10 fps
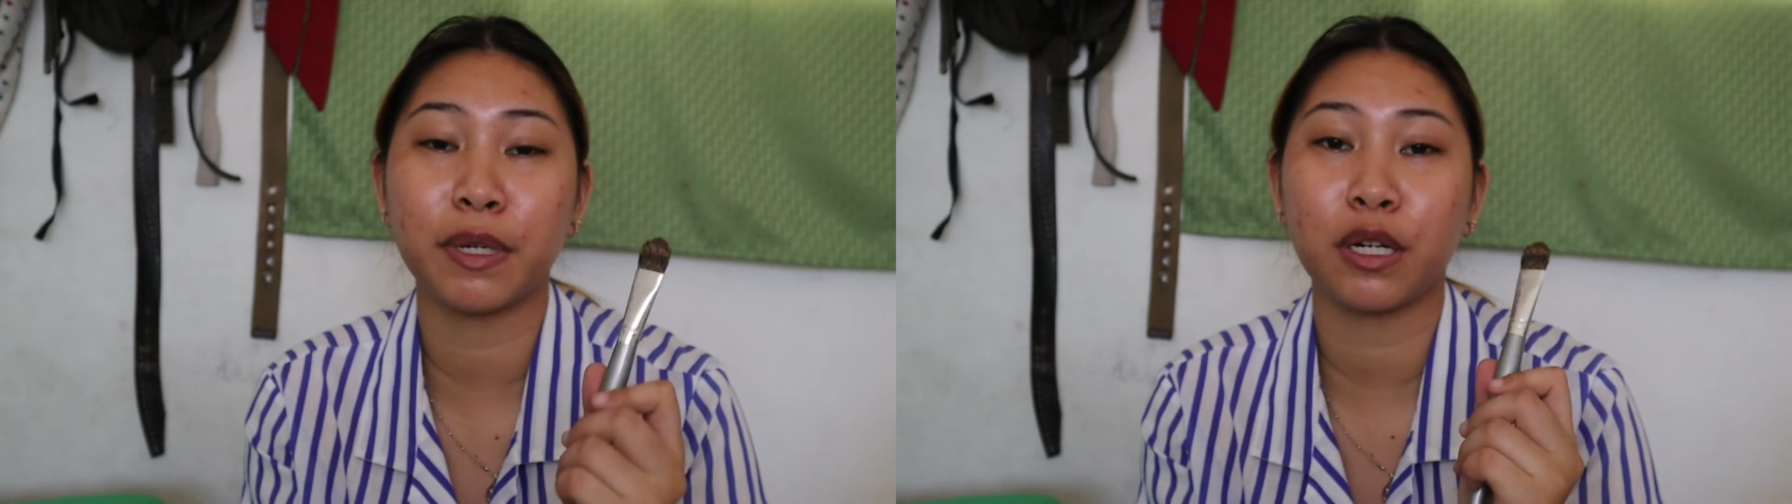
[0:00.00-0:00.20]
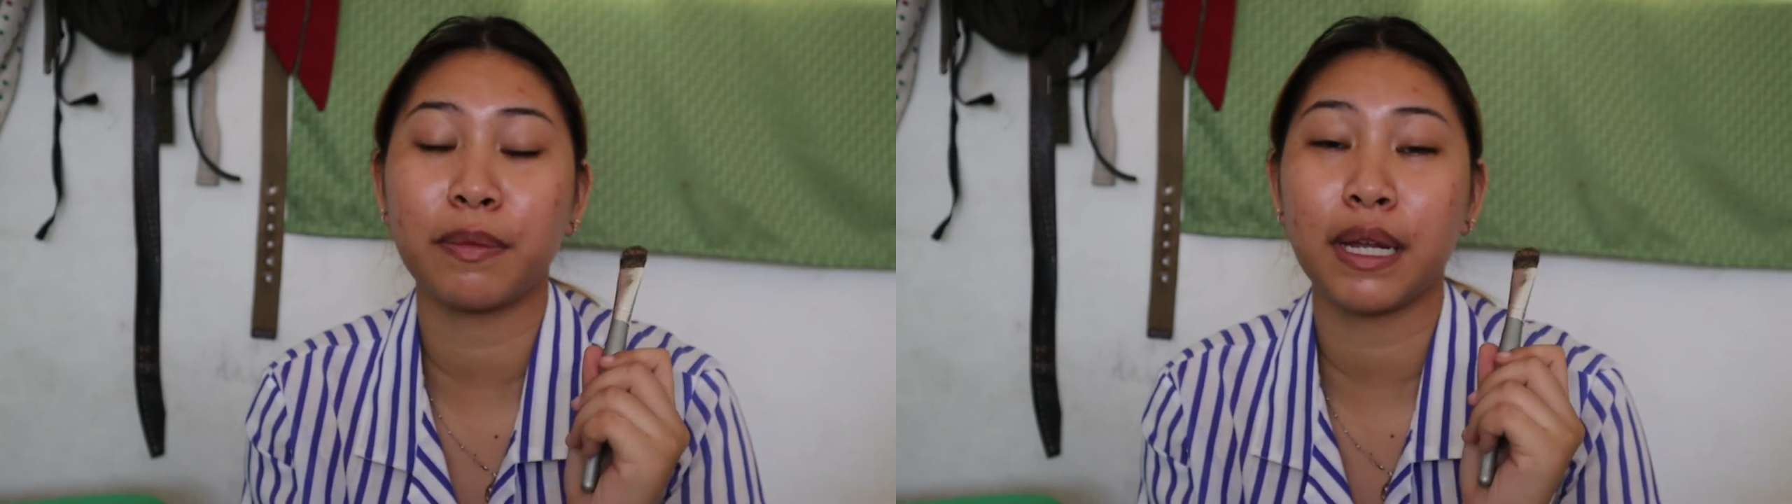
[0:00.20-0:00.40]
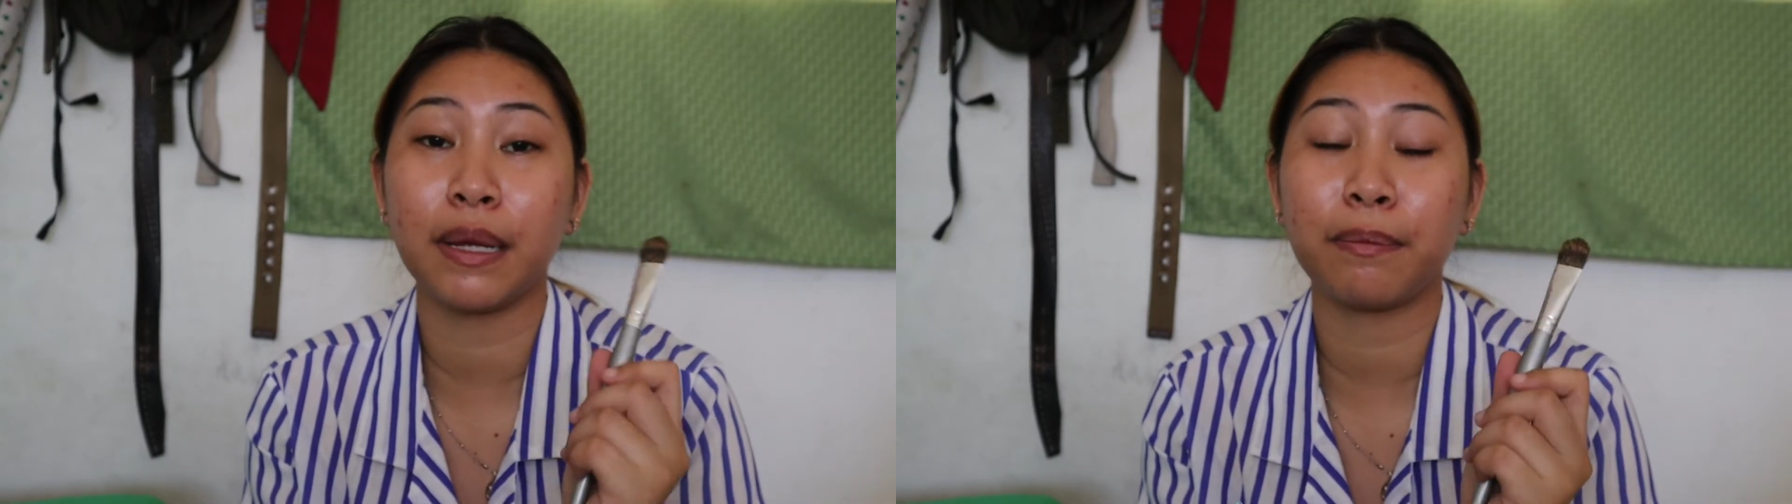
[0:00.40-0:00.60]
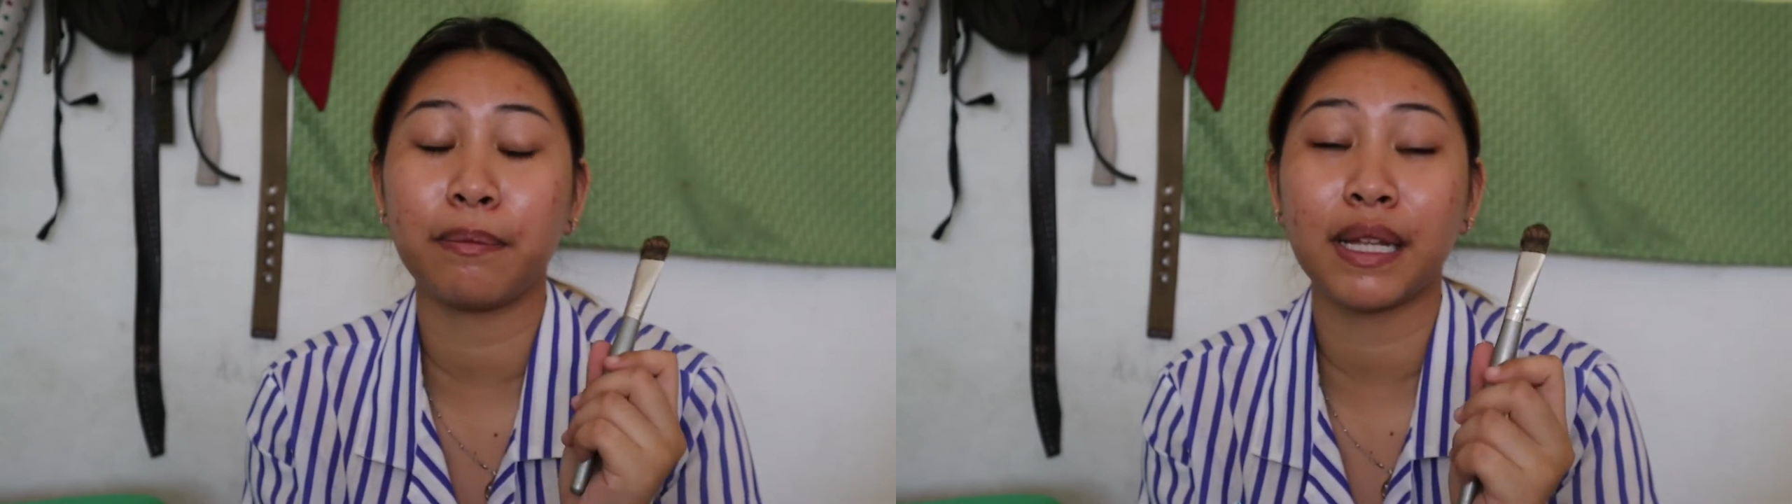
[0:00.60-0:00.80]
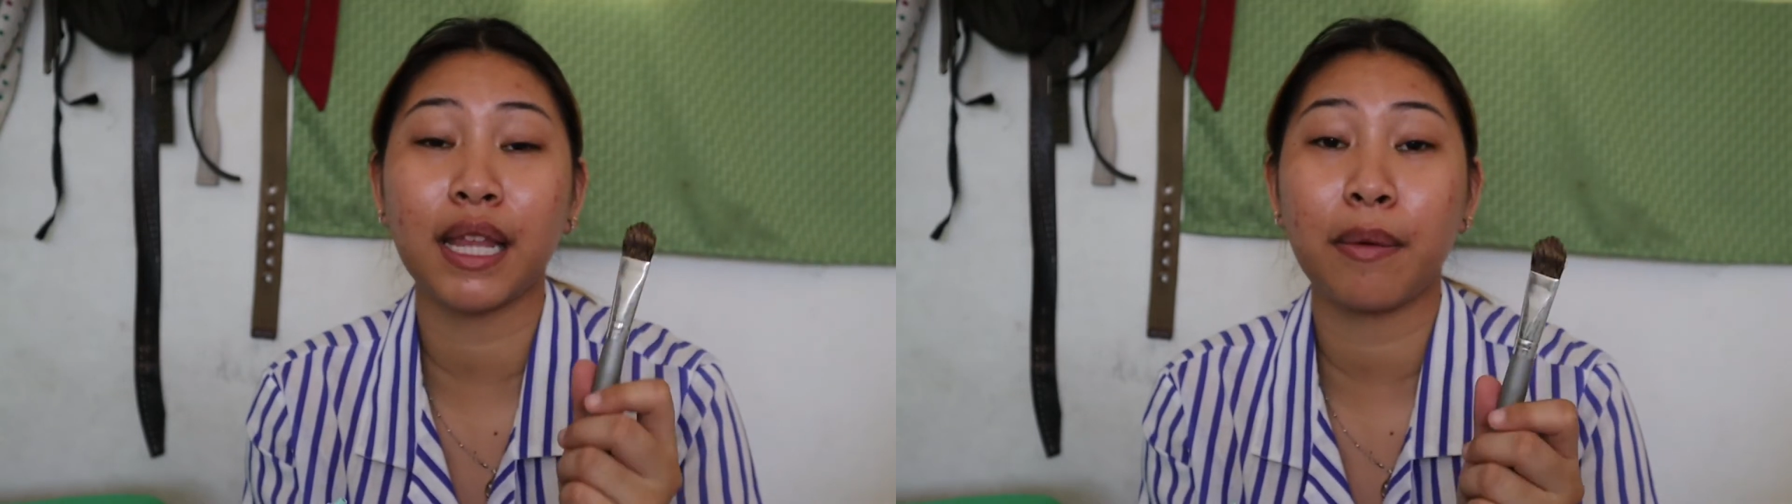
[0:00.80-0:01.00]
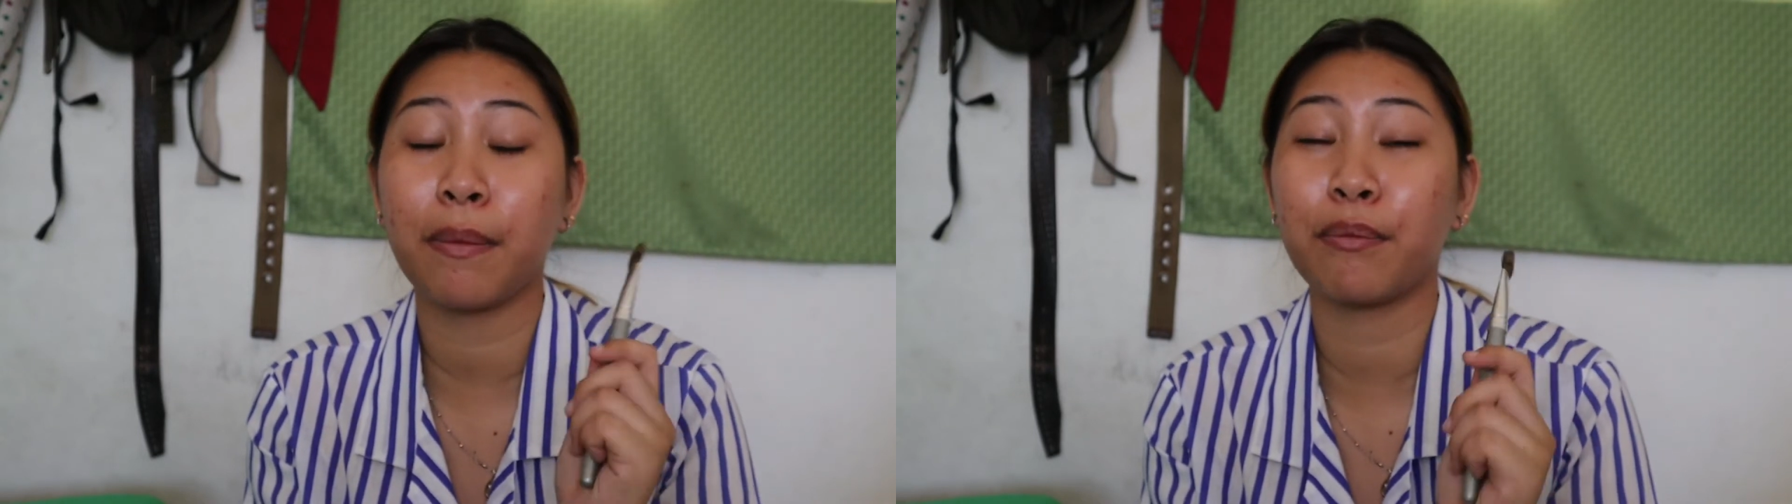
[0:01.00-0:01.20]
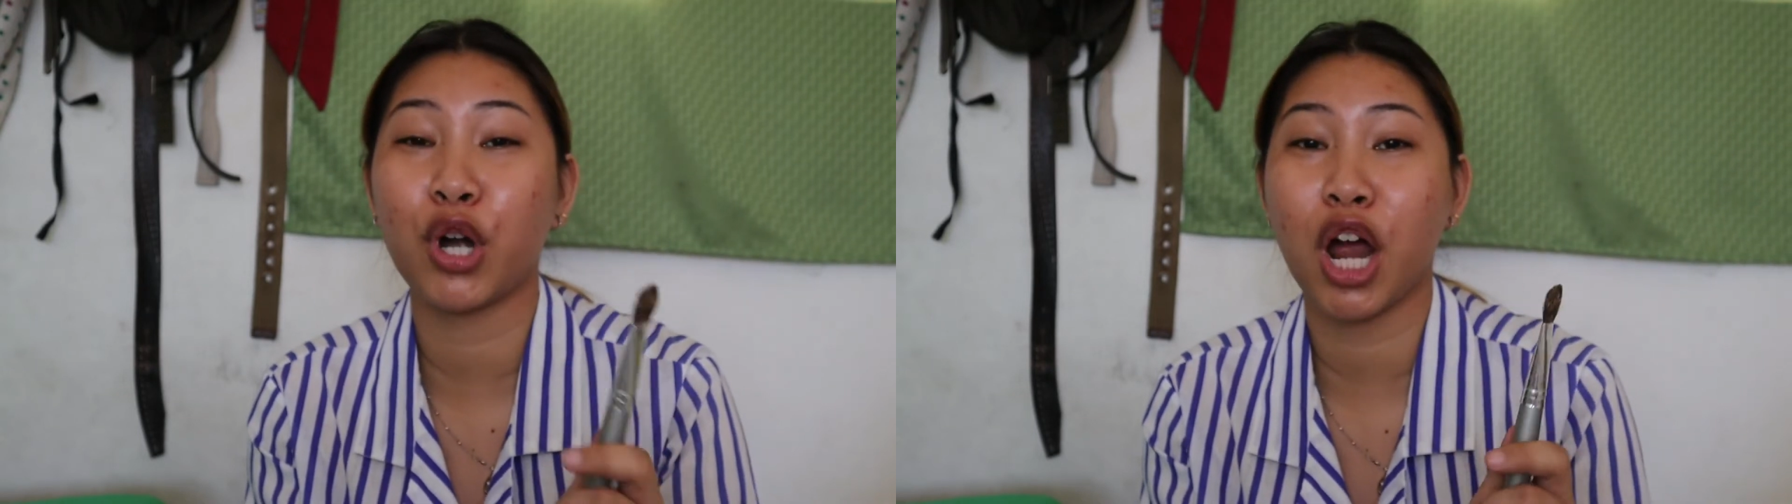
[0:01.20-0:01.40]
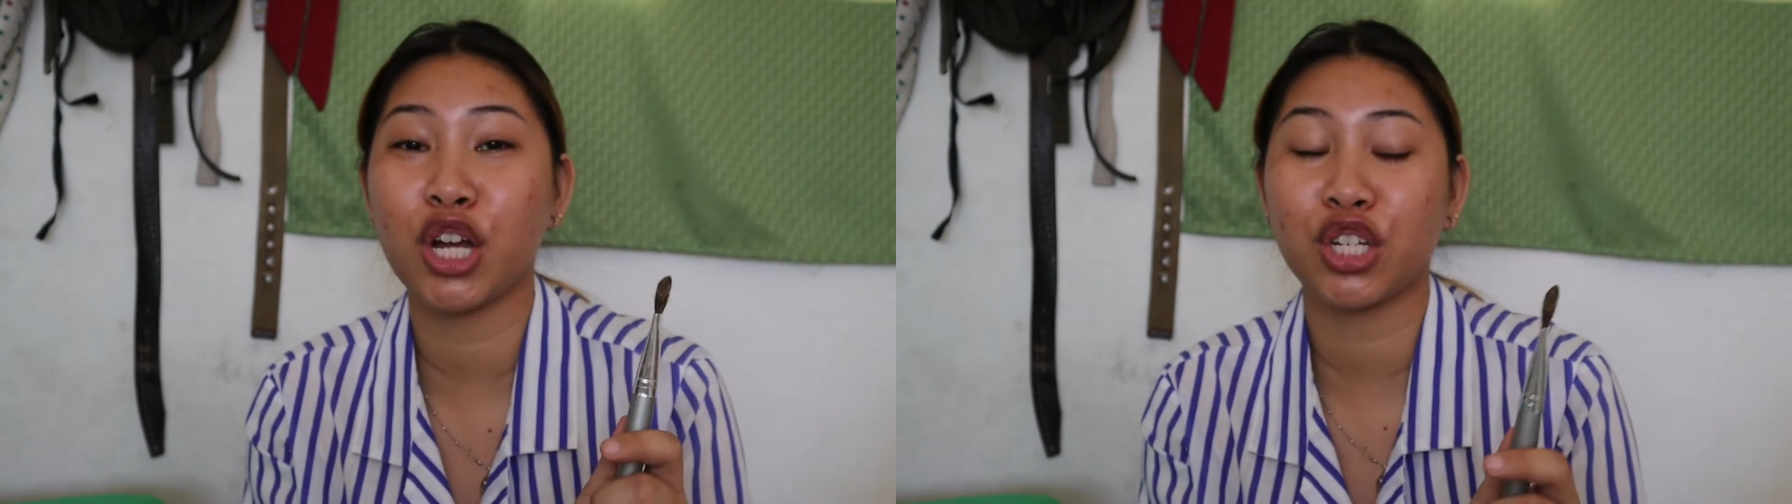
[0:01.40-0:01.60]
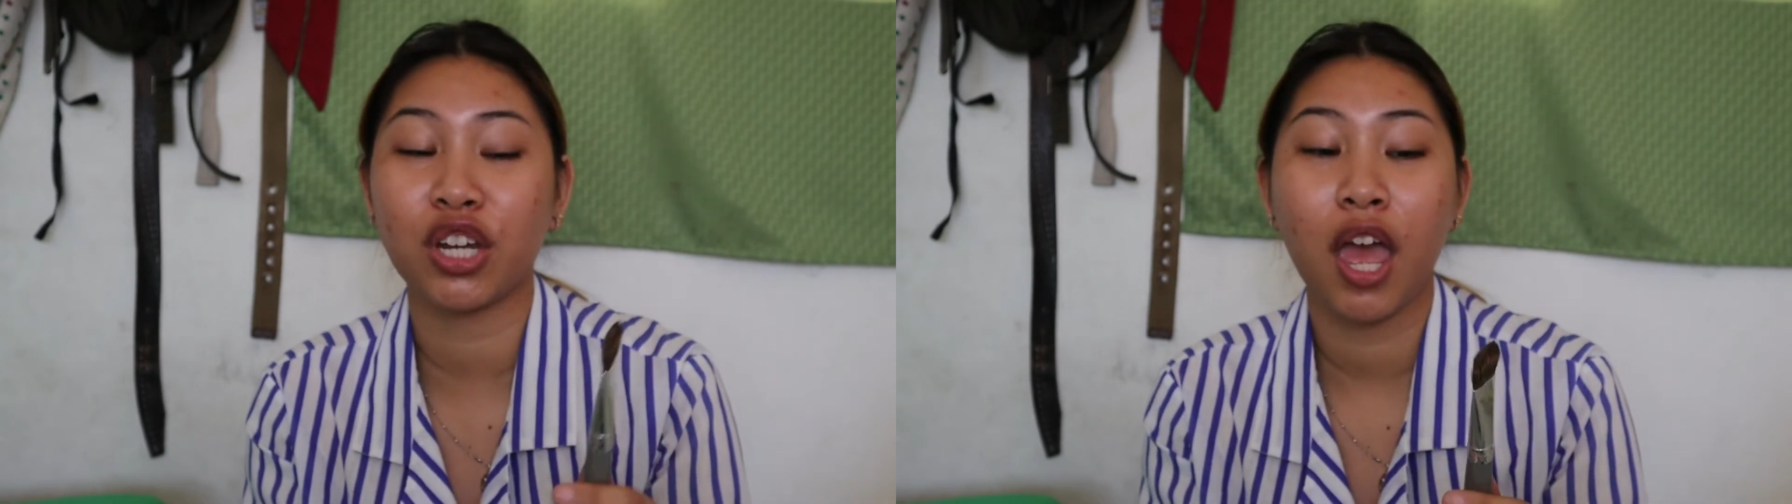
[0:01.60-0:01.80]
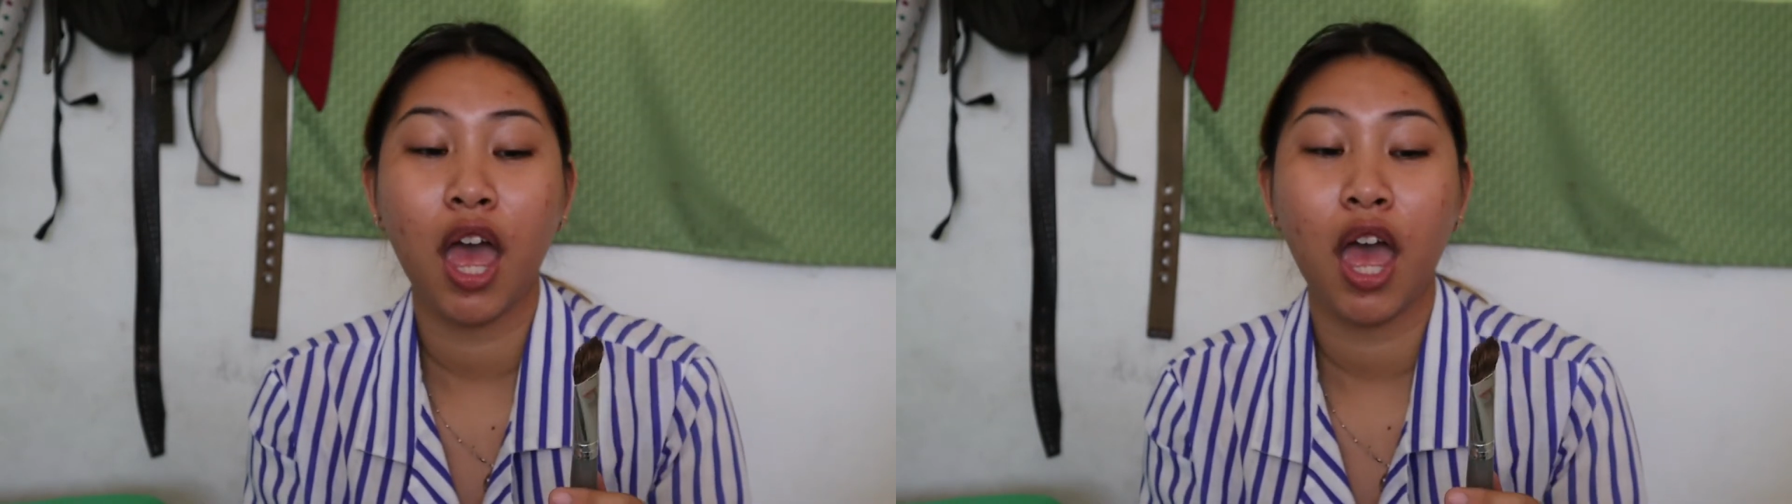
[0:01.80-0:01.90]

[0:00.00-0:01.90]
pero may tamang brush.